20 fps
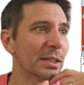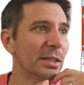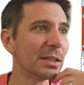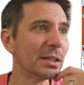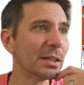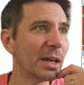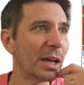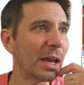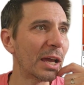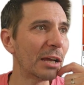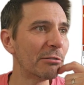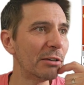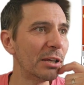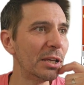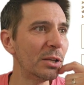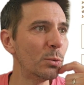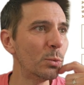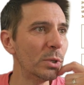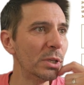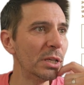
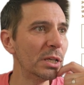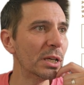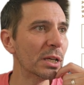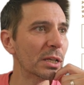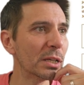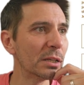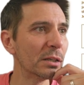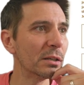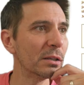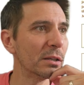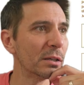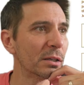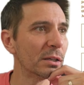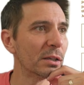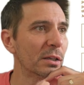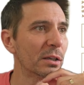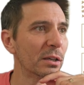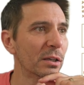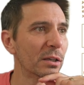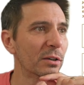Harried weekend
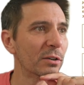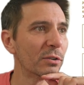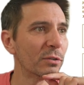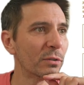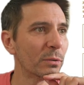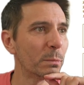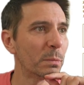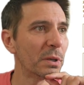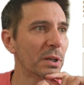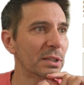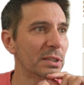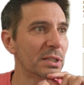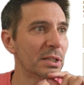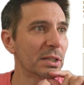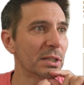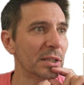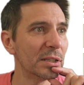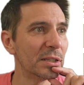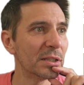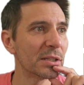for
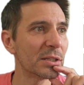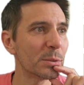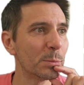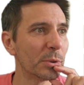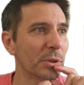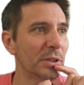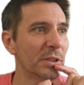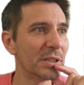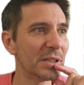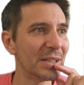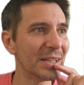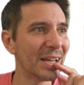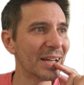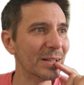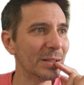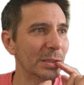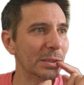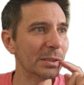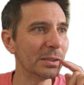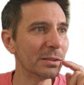politically disappointed
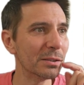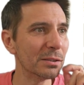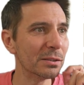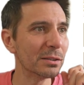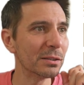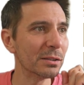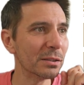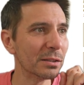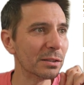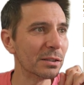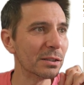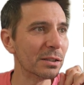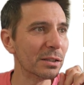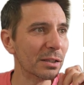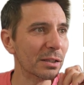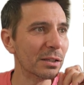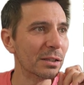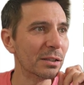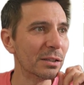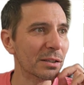elders.
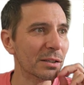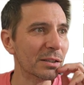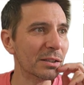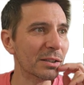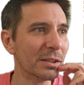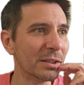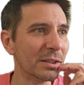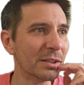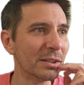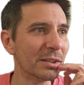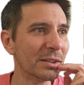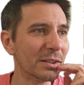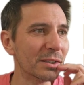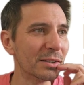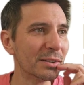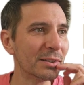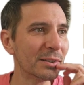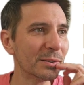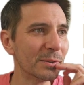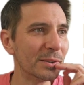
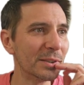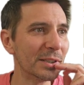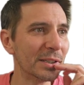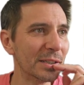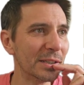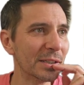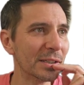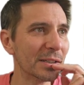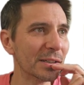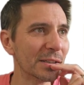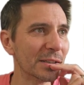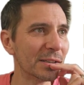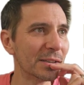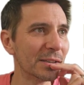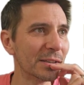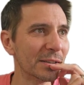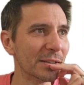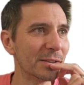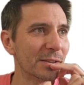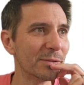Oh dear,
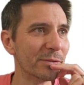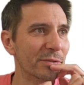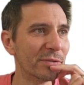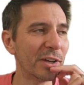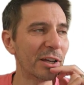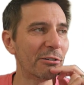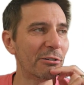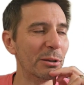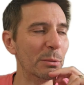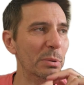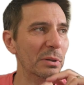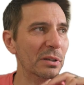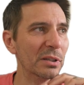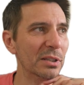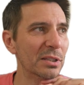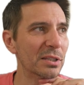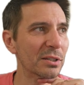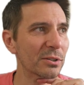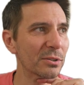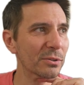this is very
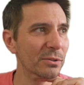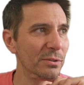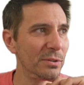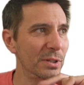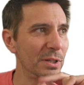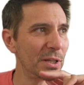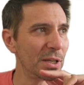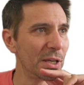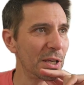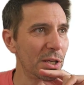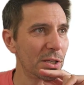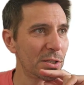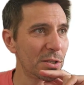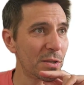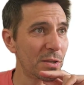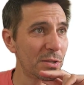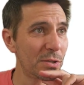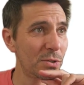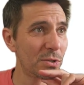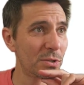political.
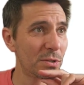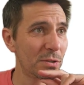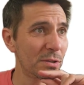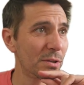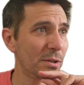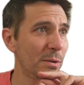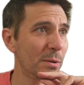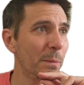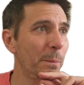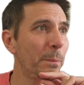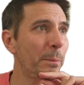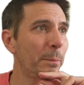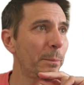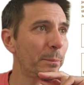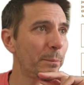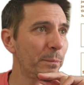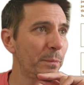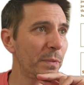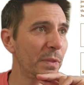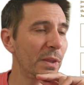So this
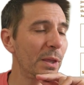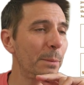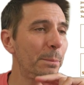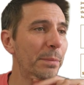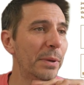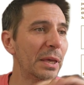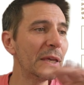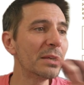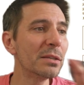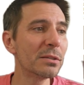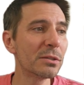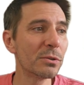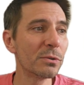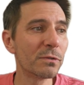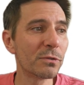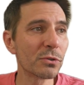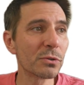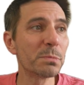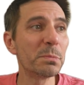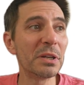appears to
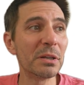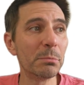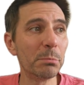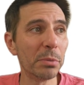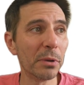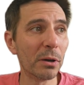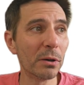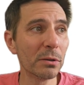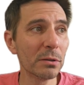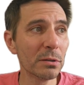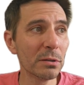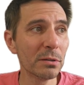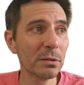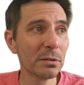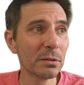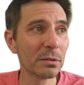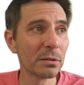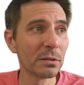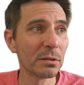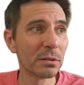have just been a blog,
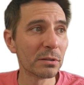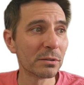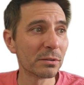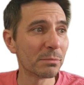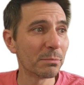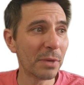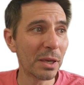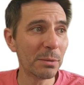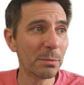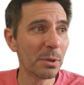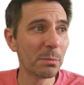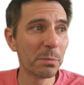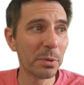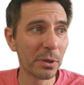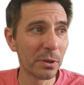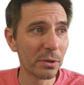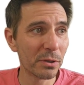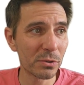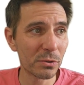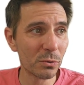maybe a
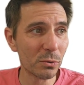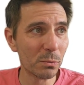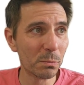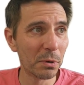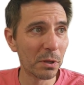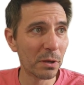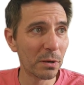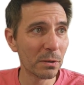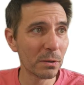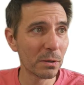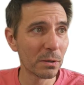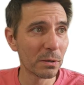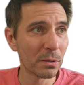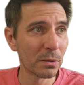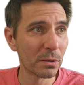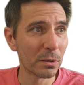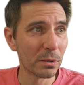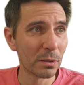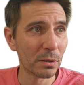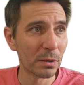personal blog.
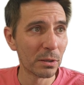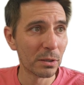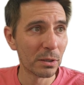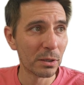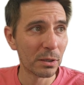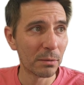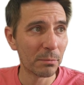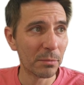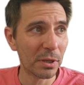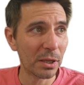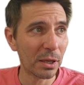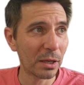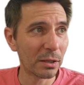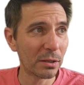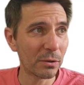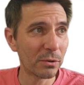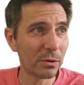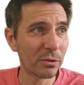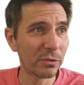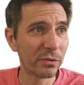I
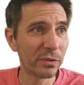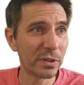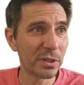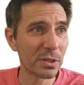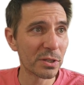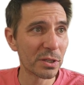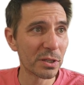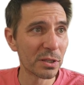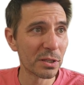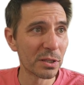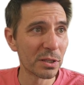don't know if it's...